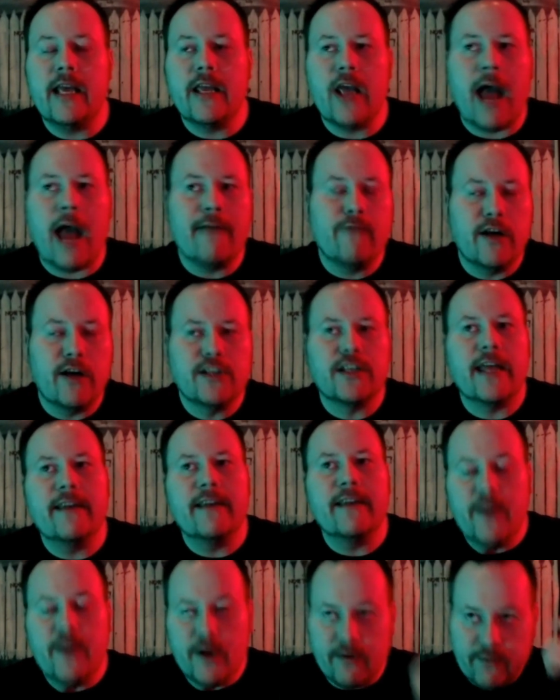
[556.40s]
I've watched a lot
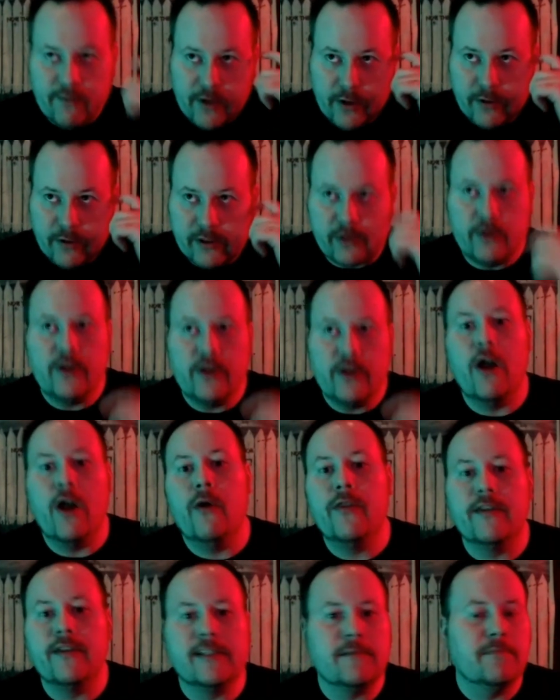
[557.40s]
of interviews, or
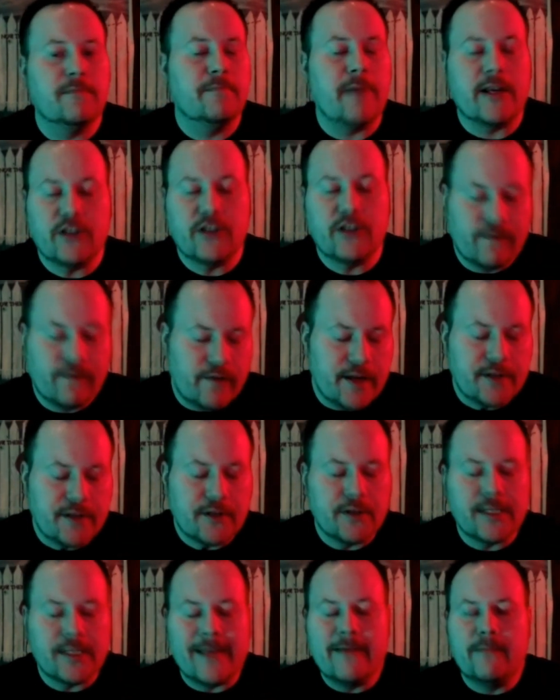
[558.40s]
the special
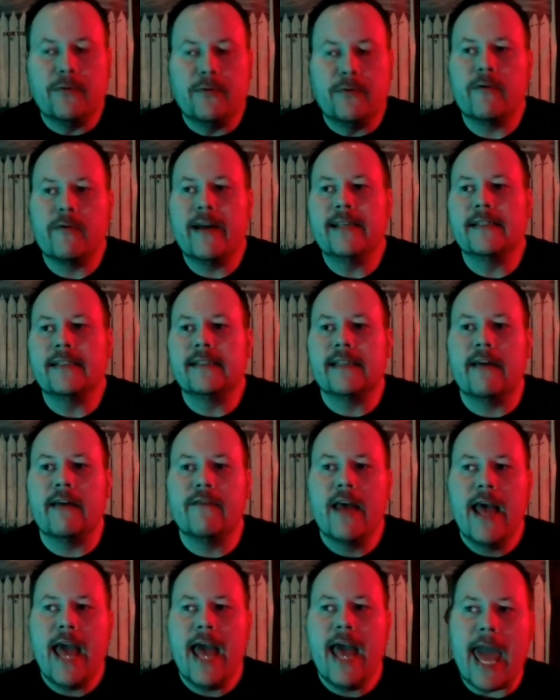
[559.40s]
features on the Blu-rays and stuff,
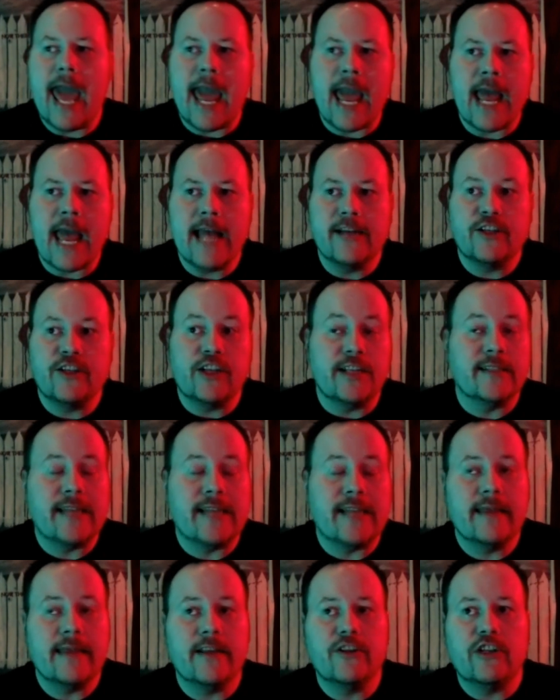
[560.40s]
and she
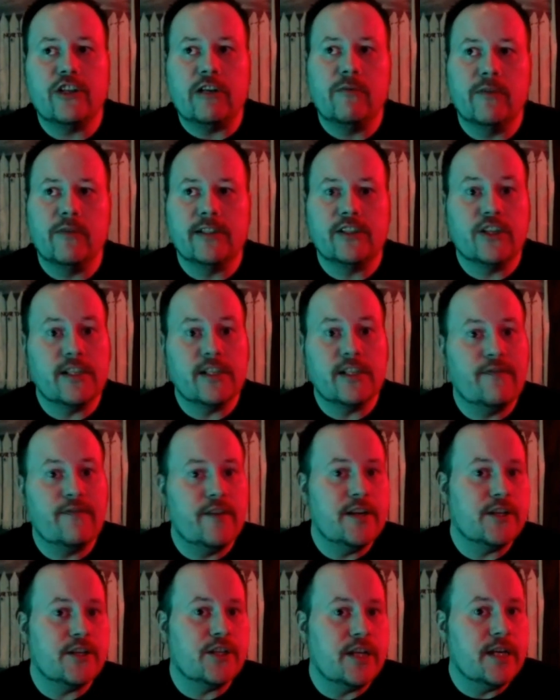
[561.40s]
said that she was just
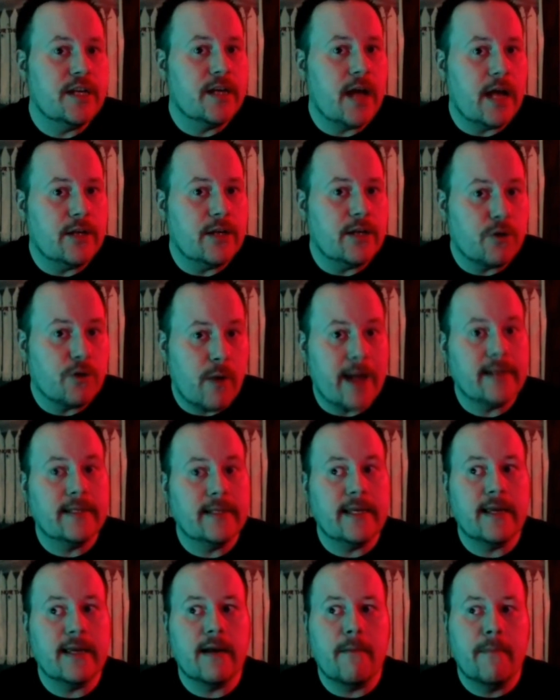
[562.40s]
finishing
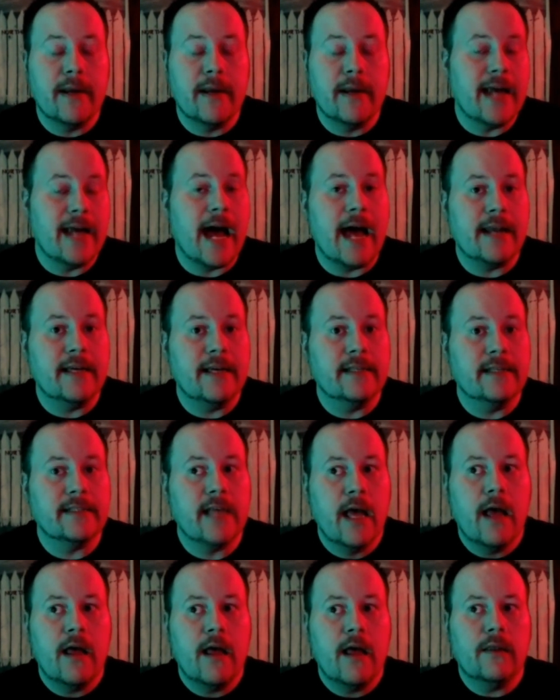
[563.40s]
directing Madonna's
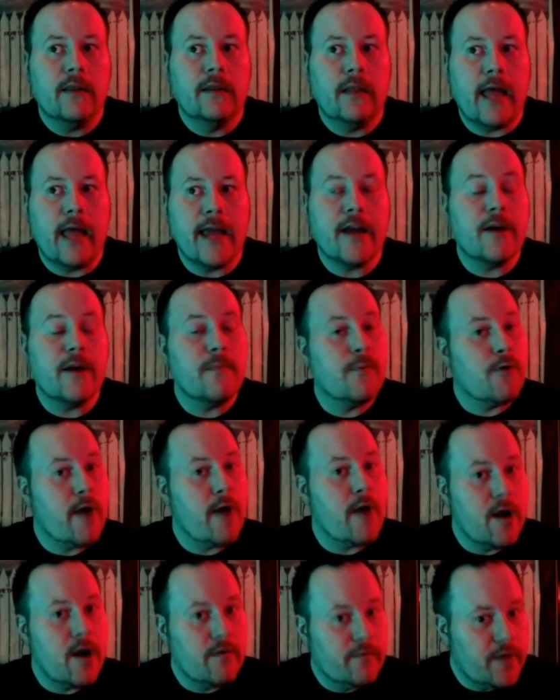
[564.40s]
Like a
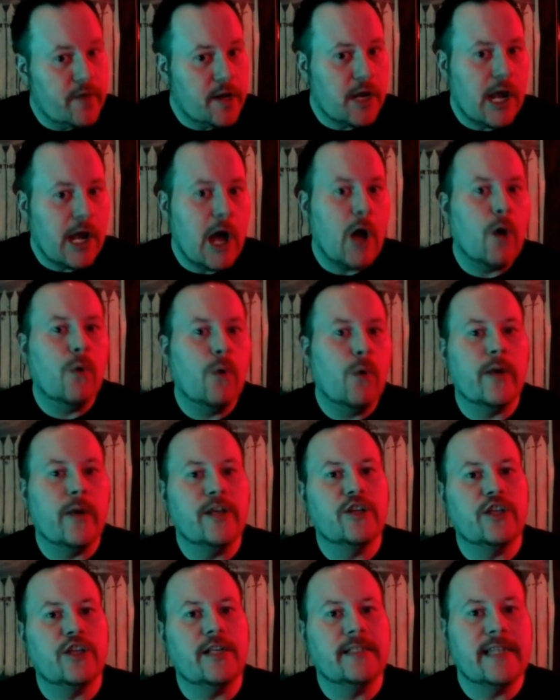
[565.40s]
Prayer video when
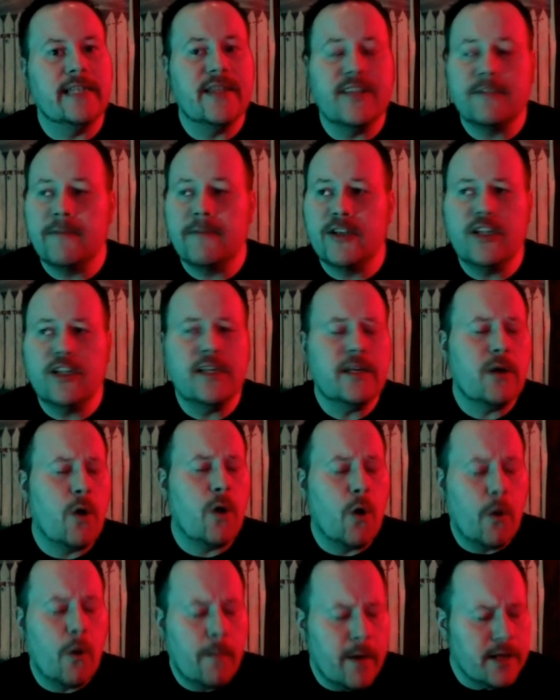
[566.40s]
she did this, but she did a
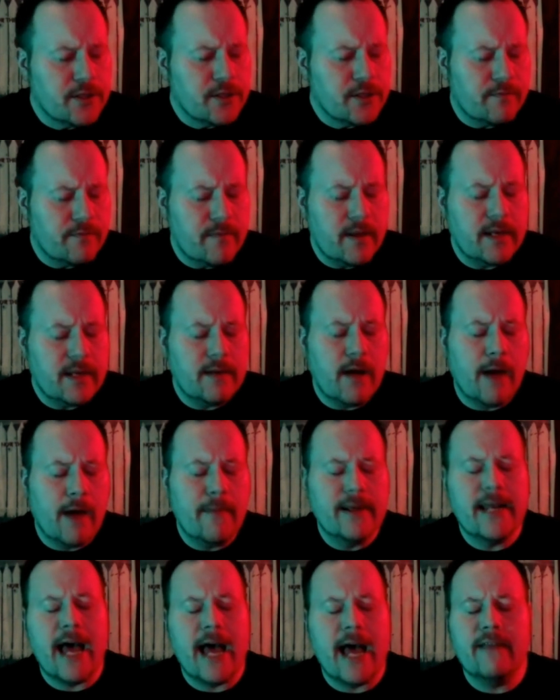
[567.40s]
whole bunch of
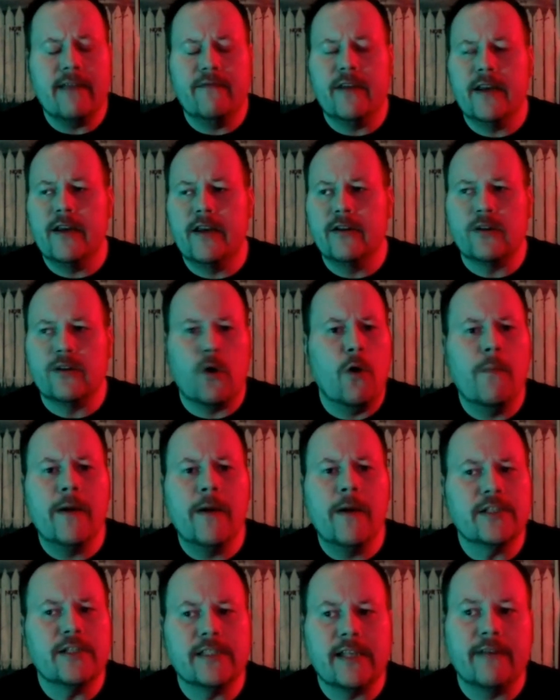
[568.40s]
Madonna videos, a whole
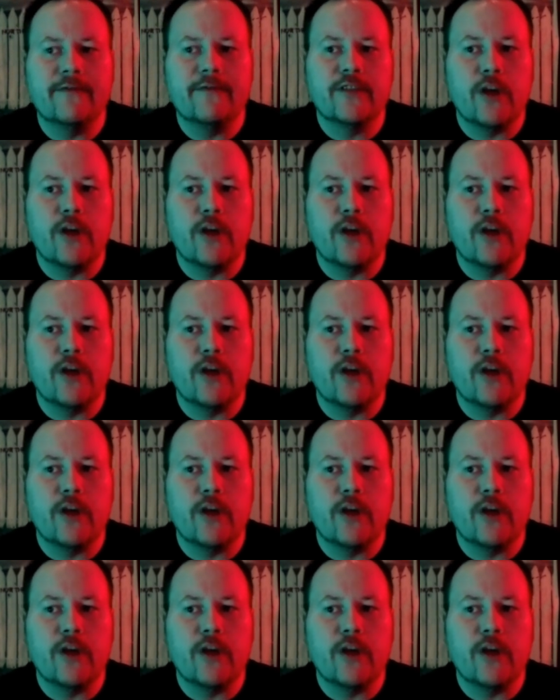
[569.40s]
bunch of stuff.